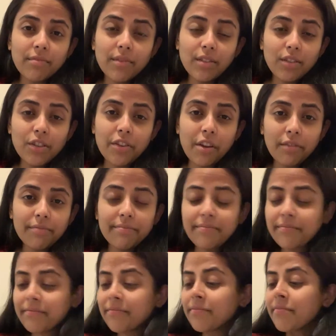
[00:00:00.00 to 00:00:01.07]
you know?
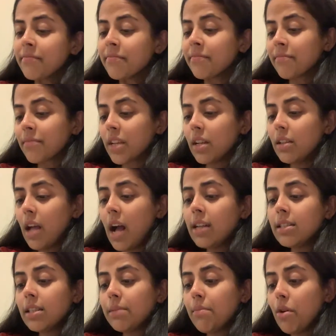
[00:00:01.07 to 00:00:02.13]

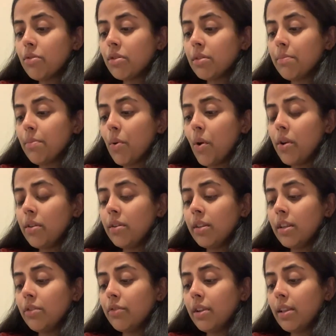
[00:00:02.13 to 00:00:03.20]
Last and most important,
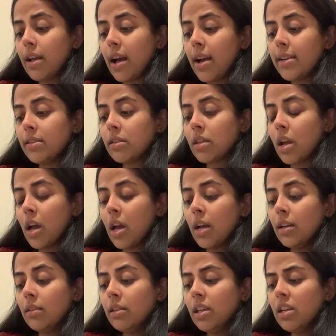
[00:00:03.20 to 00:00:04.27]
he realized
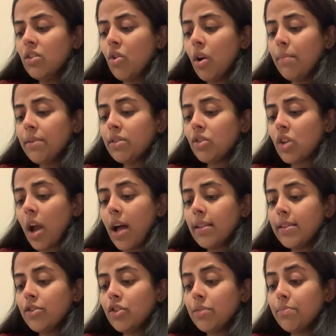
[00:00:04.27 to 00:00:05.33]
the enormous
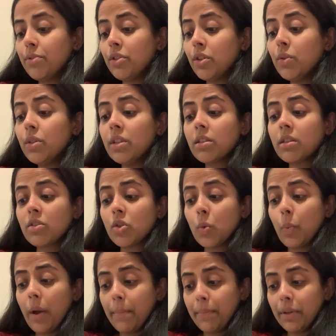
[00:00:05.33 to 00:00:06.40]
challenge in producing such a
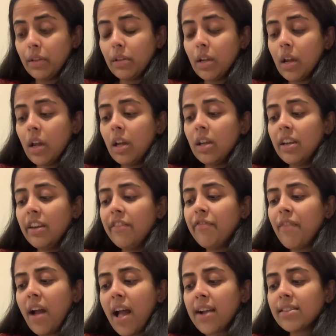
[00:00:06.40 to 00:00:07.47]
weapon. In
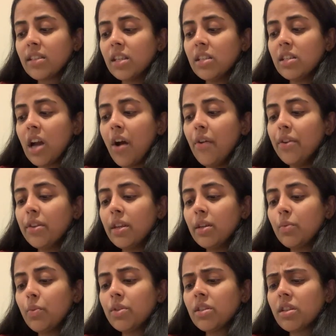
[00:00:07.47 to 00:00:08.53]
fact, he doubted that
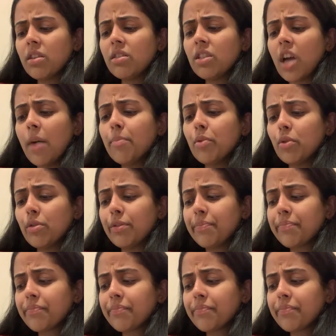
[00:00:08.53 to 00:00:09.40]
it was doable